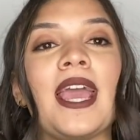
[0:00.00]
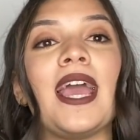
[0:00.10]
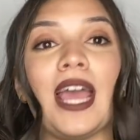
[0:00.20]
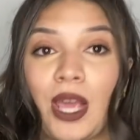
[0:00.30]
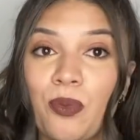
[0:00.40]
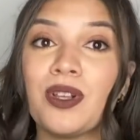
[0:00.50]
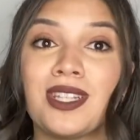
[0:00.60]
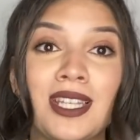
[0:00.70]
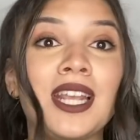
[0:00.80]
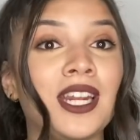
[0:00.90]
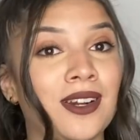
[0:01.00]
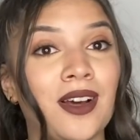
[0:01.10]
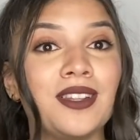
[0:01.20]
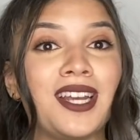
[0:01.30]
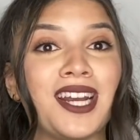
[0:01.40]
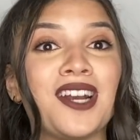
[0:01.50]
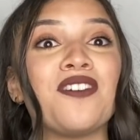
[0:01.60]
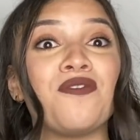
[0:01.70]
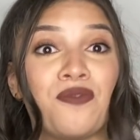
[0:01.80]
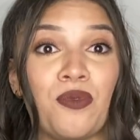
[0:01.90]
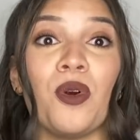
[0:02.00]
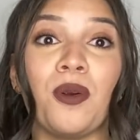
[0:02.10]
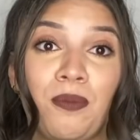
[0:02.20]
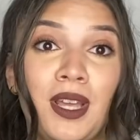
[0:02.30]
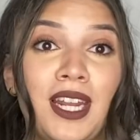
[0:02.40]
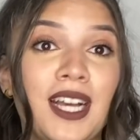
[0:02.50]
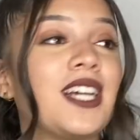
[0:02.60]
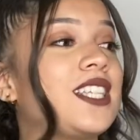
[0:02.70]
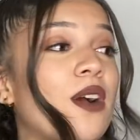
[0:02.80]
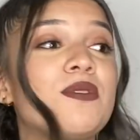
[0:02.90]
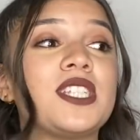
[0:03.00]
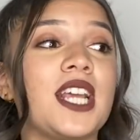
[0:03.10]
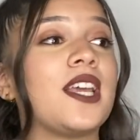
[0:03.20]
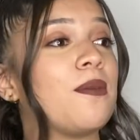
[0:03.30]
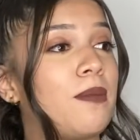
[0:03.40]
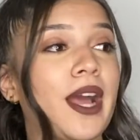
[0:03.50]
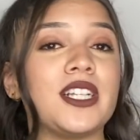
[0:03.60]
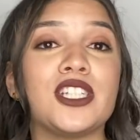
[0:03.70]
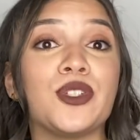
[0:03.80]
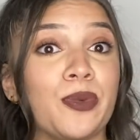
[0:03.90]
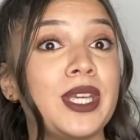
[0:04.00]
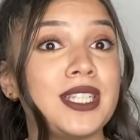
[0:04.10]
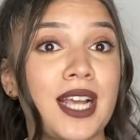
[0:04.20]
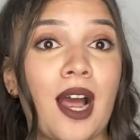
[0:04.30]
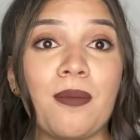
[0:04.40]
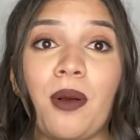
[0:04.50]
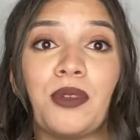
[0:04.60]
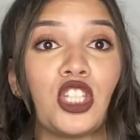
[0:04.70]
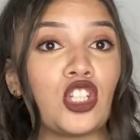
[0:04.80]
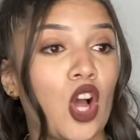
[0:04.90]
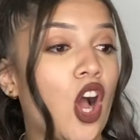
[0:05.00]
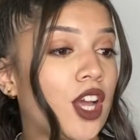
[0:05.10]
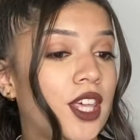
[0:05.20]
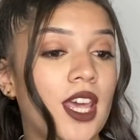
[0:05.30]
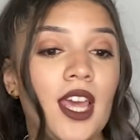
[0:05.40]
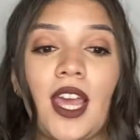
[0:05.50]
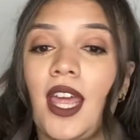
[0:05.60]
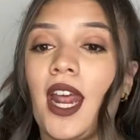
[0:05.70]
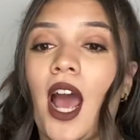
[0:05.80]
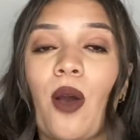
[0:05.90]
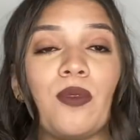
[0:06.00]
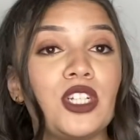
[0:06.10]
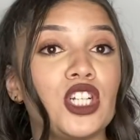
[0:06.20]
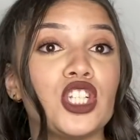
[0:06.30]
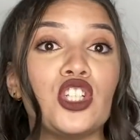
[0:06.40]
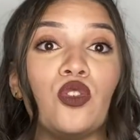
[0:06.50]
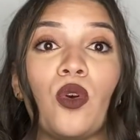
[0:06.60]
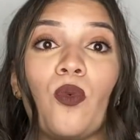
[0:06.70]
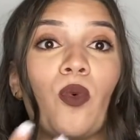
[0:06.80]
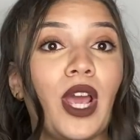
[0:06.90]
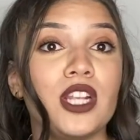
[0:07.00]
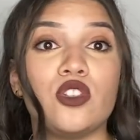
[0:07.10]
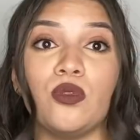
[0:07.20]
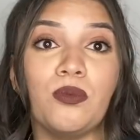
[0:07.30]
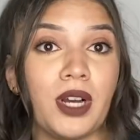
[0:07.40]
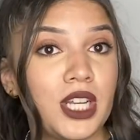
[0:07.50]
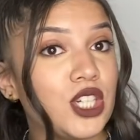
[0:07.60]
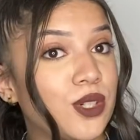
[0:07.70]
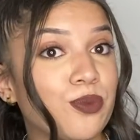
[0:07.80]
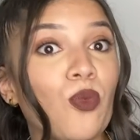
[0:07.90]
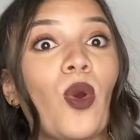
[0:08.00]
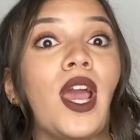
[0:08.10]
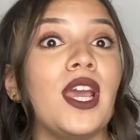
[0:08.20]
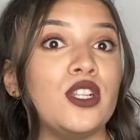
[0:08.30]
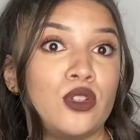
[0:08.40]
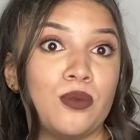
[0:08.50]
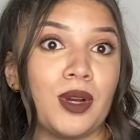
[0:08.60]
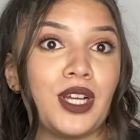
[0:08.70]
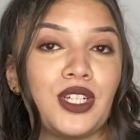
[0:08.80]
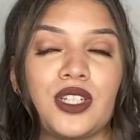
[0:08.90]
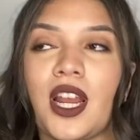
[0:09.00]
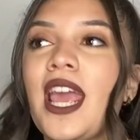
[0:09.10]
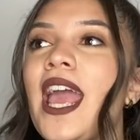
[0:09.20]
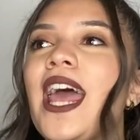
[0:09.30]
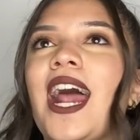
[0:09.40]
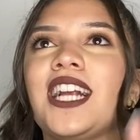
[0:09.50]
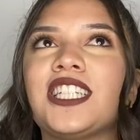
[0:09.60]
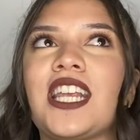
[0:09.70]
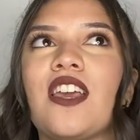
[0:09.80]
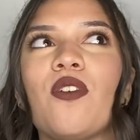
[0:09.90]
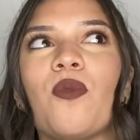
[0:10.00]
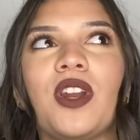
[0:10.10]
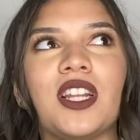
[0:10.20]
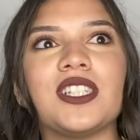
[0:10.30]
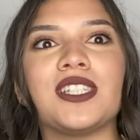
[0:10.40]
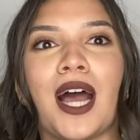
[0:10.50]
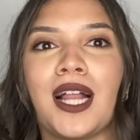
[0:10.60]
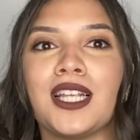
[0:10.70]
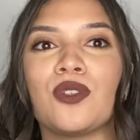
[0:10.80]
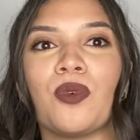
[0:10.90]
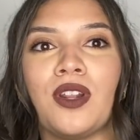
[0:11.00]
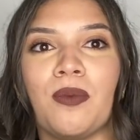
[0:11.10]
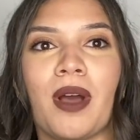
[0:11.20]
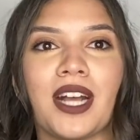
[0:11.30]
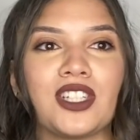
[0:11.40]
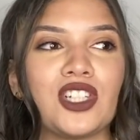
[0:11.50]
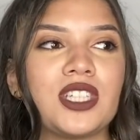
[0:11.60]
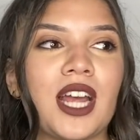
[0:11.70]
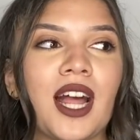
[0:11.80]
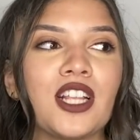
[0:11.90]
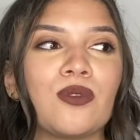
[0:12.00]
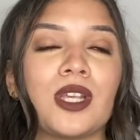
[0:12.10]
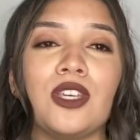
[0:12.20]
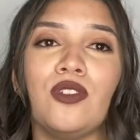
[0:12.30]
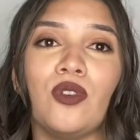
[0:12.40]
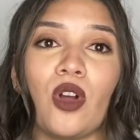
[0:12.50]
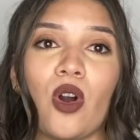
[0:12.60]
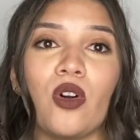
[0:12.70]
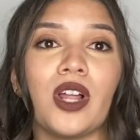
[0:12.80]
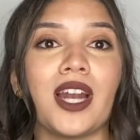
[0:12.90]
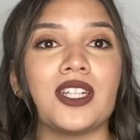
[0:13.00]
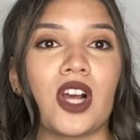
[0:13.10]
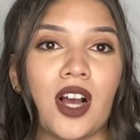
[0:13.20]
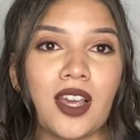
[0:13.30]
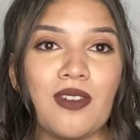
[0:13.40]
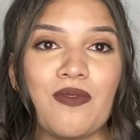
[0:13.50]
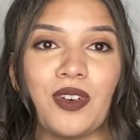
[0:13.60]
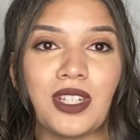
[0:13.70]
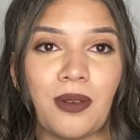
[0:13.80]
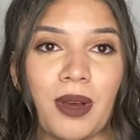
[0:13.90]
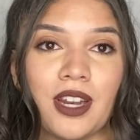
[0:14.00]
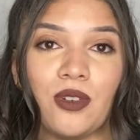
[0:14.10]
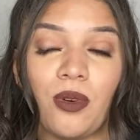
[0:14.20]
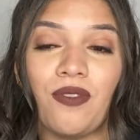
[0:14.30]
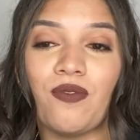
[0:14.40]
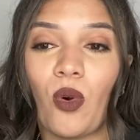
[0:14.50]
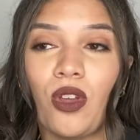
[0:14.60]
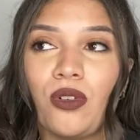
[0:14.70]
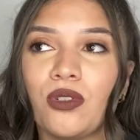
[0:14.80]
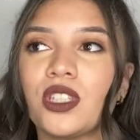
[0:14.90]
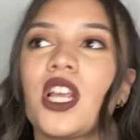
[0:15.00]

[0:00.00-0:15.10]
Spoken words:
It was sitting on there for a minute because I was taking my sweet time. I was talking. I was just doing way too much. And actually, even one of the master stylists was like, you're doing a whole lot of talking for somebody doing foils.